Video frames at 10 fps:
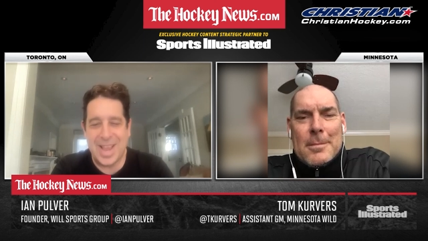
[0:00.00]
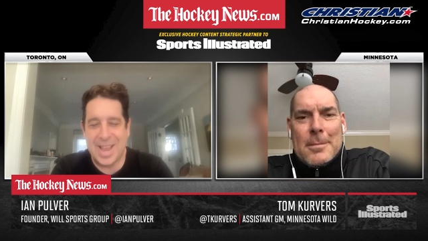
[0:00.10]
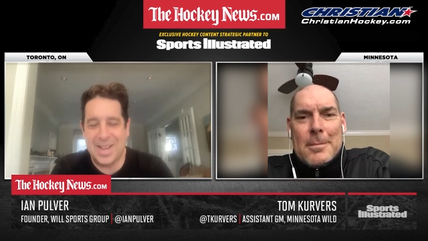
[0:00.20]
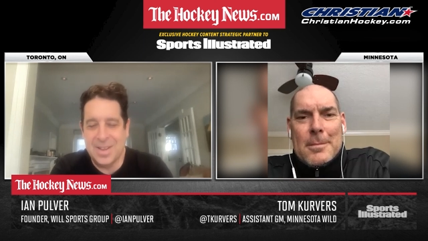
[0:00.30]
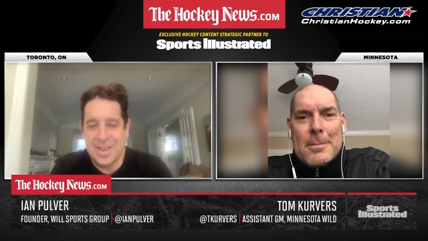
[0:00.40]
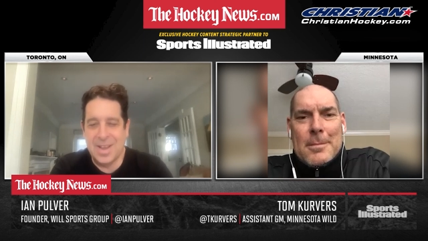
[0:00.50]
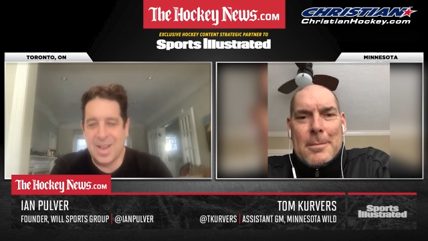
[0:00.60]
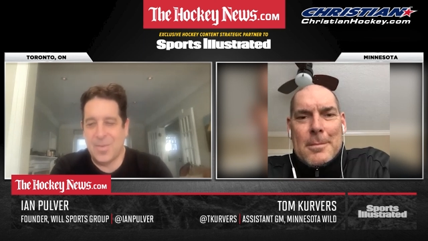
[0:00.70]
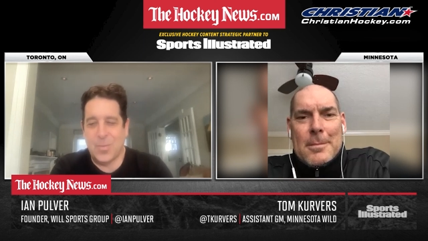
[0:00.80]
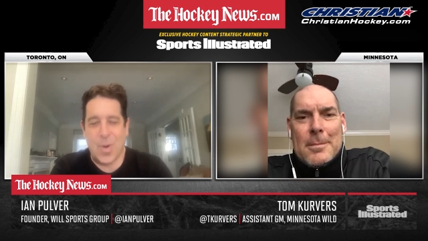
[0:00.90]
Speaker 1: and
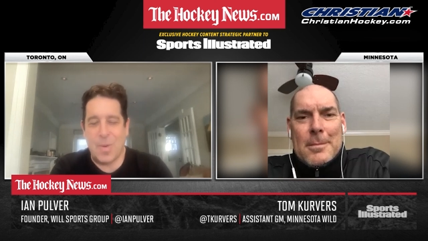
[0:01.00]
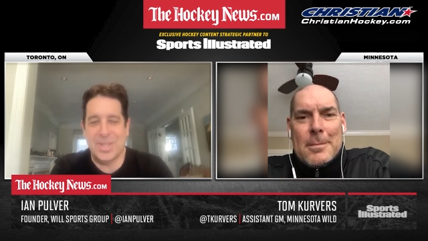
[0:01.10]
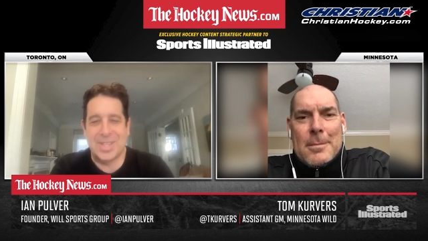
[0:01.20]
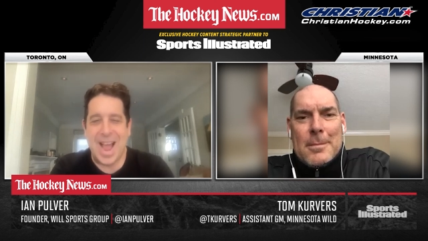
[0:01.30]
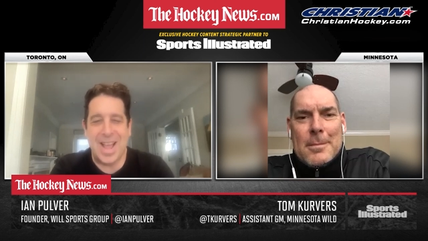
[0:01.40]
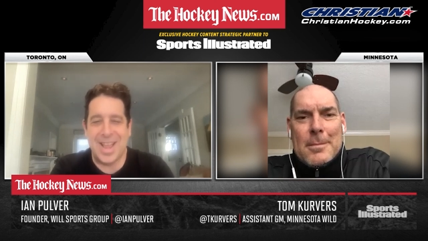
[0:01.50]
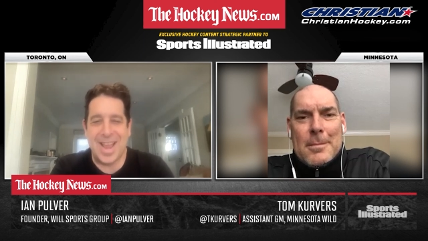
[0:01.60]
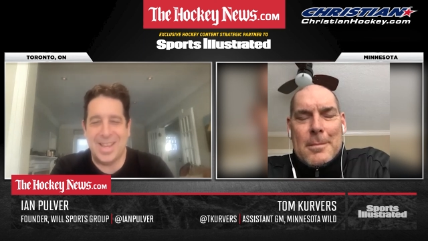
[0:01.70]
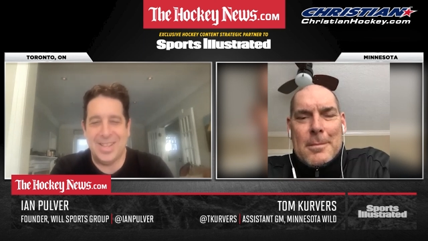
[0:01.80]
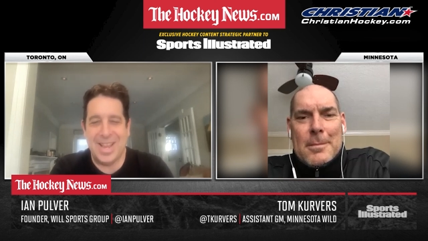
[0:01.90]
what was that
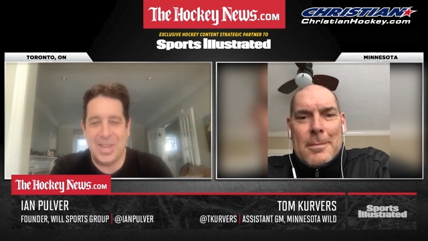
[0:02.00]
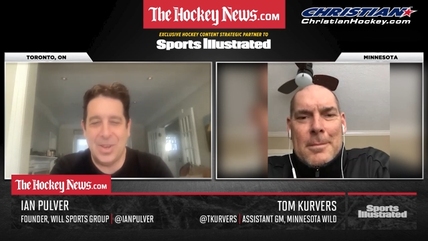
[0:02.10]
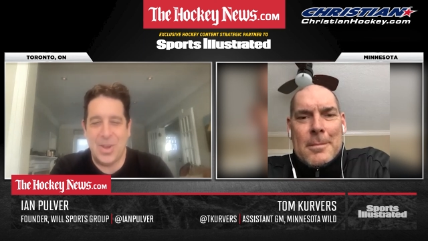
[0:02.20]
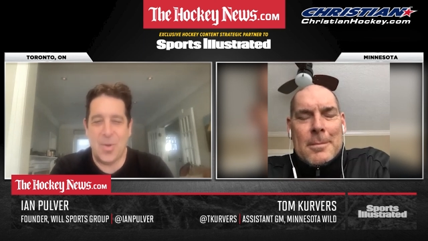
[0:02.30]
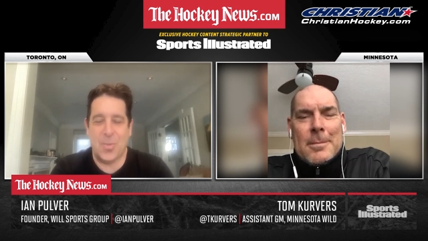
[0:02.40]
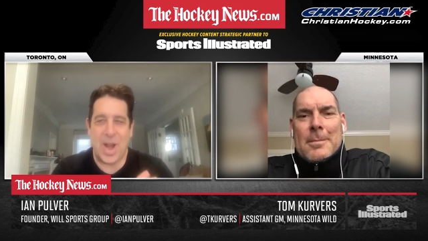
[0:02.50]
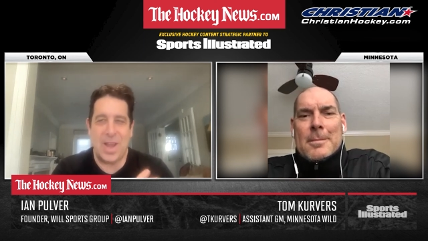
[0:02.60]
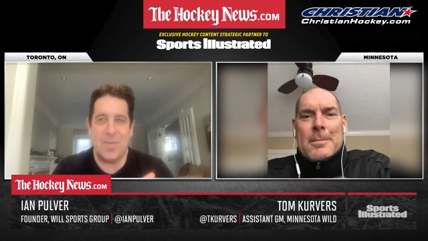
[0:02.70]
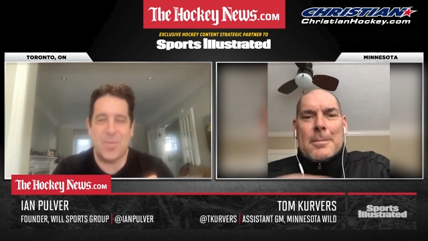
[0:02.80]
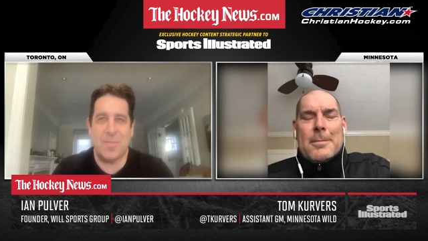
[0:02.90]
like? Like you go
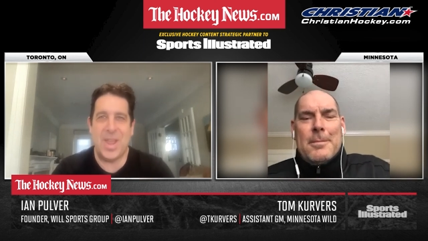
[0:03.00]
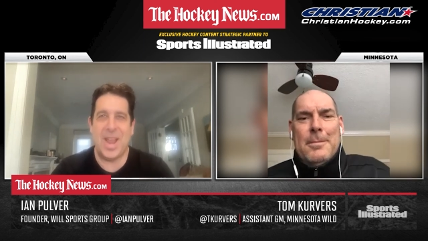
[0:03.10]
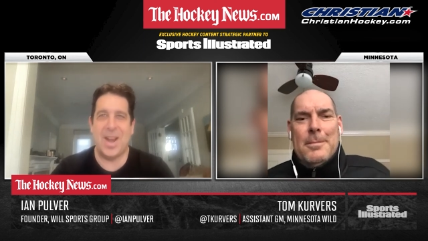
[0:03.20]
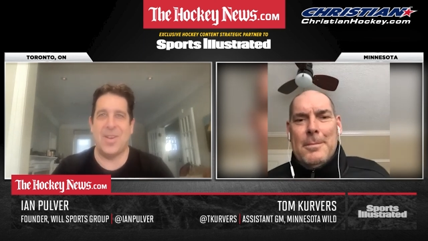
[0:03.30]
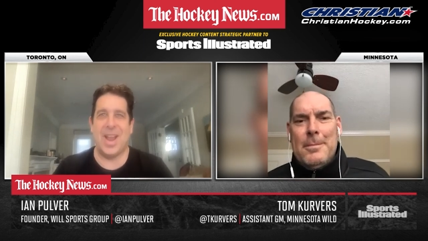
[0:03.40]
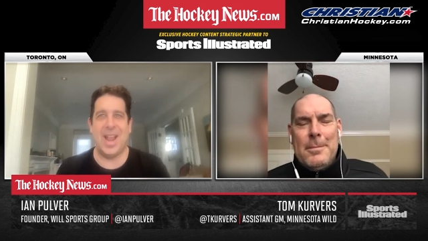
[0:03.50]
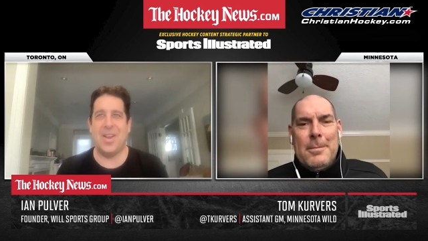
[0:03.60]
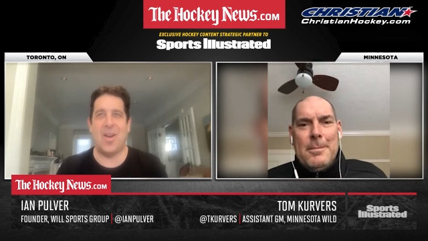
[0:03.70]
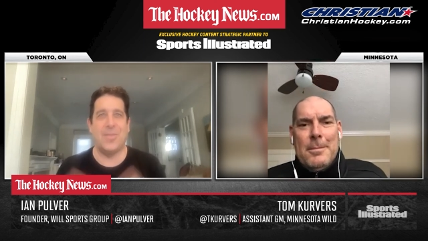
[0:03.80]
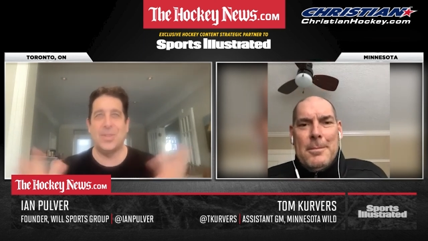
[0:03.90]
right from there
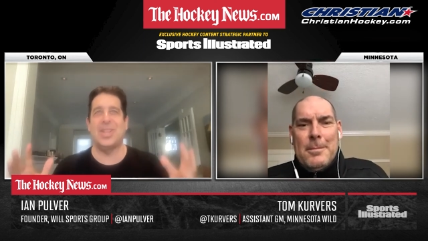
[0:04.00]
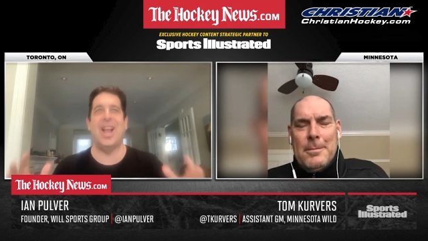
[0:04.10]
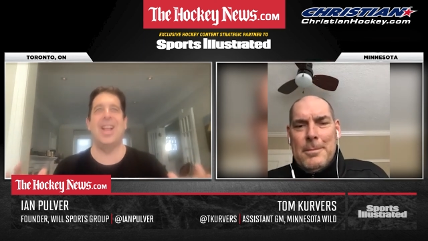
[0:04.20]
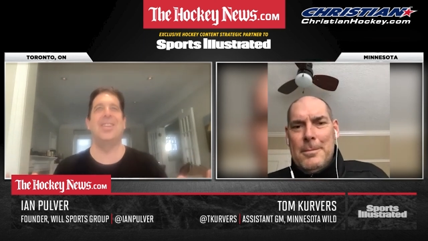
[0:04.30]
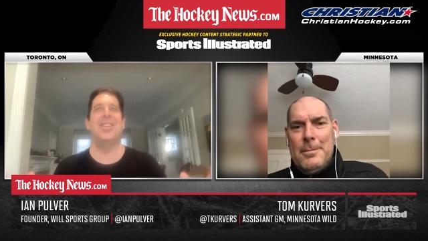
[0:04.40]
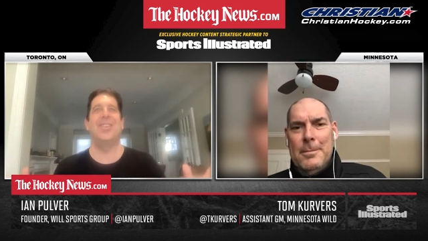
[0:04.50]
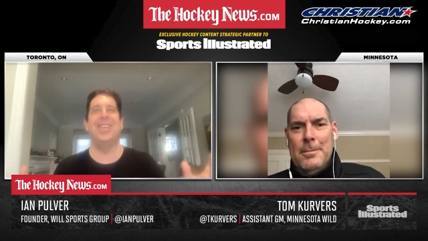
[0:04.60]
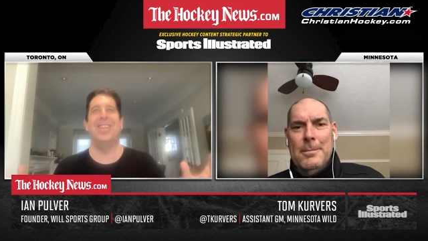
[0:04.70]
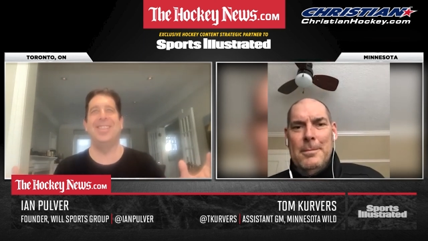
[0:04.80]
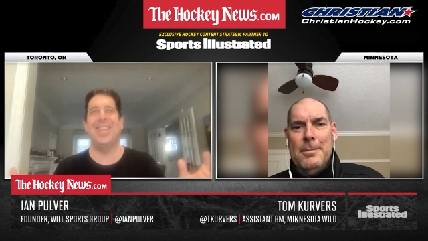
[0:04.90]
and all of a sudden you're
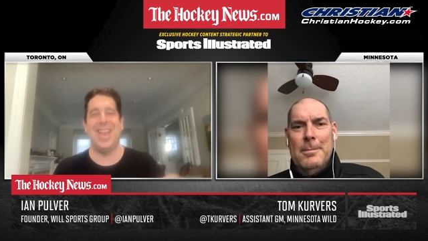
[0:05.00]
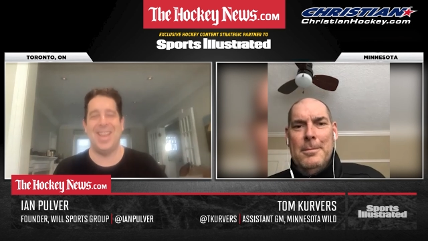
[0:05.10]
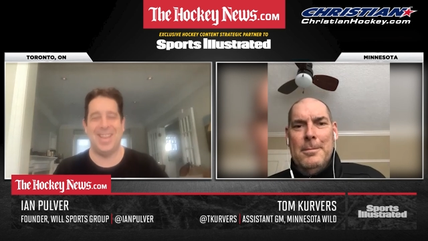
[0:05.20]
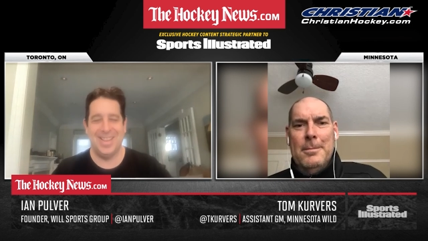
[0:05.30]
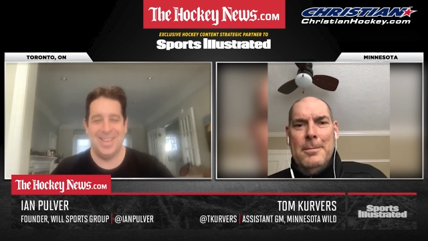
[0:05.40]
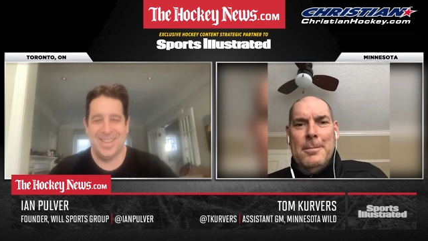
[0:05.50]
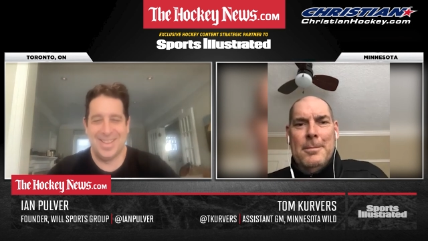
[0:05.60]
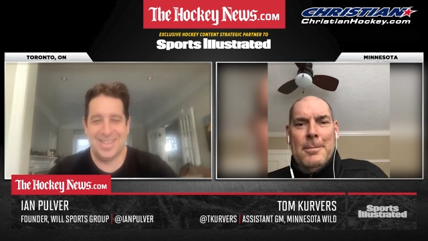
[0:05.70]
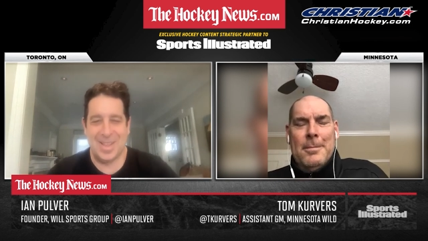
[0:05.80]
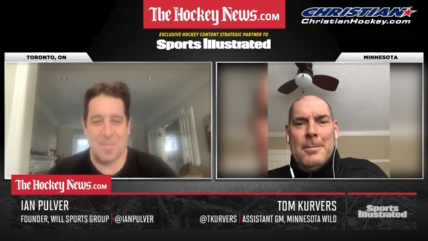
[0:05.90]
in like
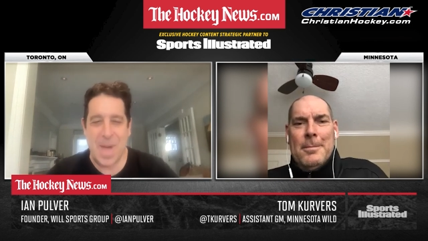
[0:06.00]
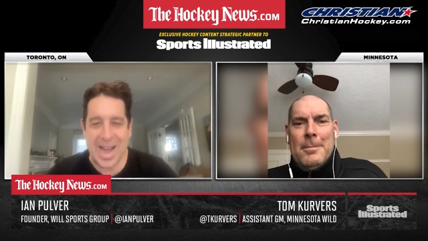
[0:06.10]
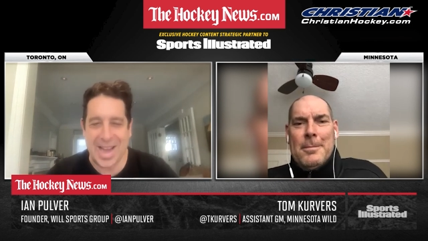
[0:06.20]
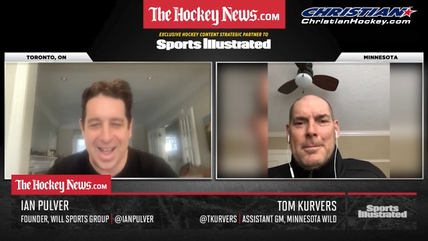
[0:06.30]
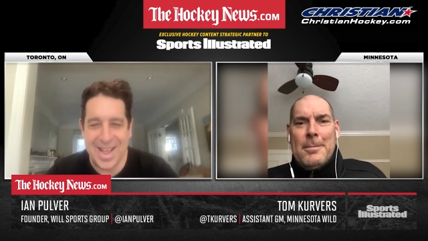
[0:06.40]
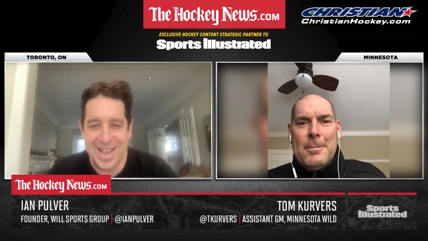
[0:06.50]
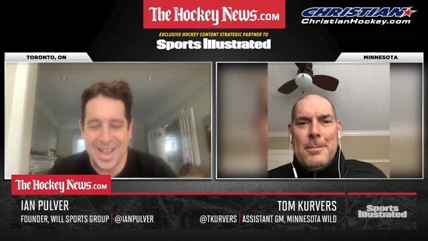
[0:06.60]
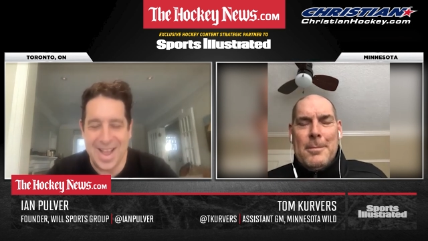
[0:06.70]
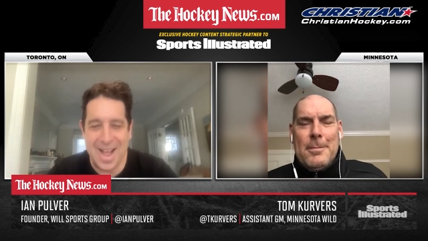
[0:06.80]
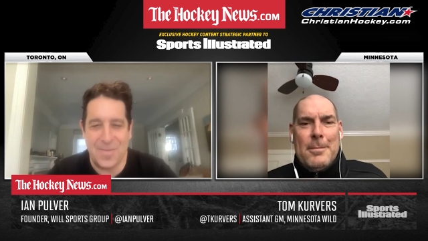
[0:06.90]
the Mecca
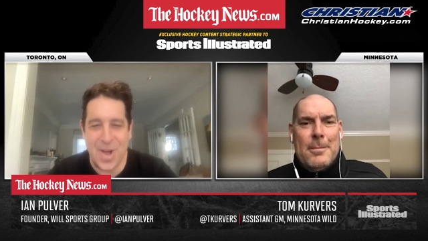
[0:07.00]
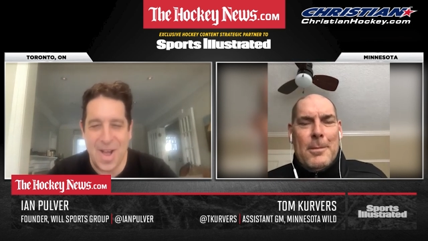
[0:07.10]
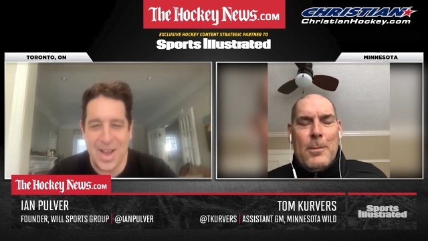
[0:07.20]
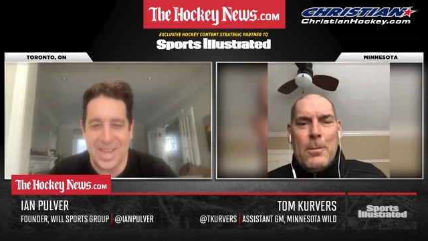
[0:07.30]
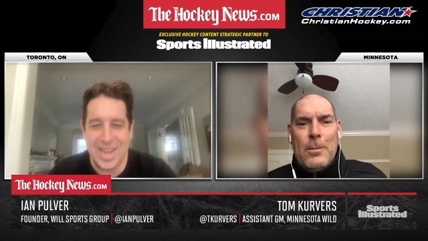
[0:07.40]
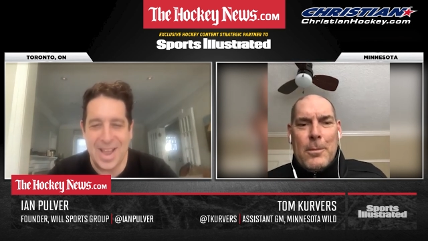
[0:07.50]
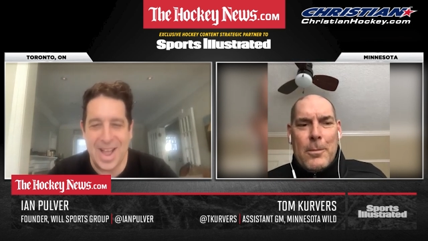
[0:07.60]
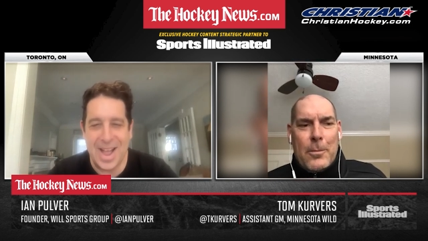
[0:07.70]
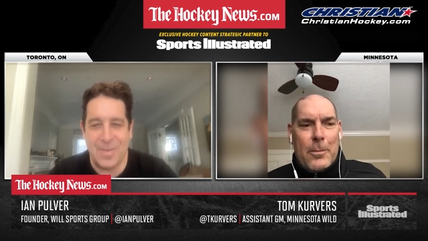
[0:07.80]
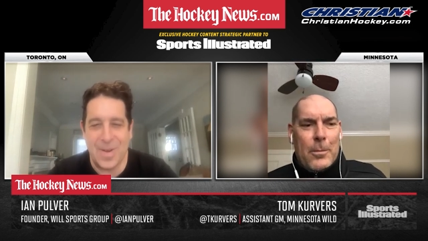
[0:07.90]
of hockey.
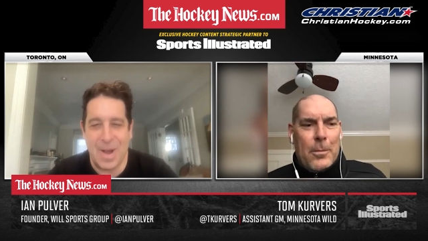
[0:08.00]
Uh,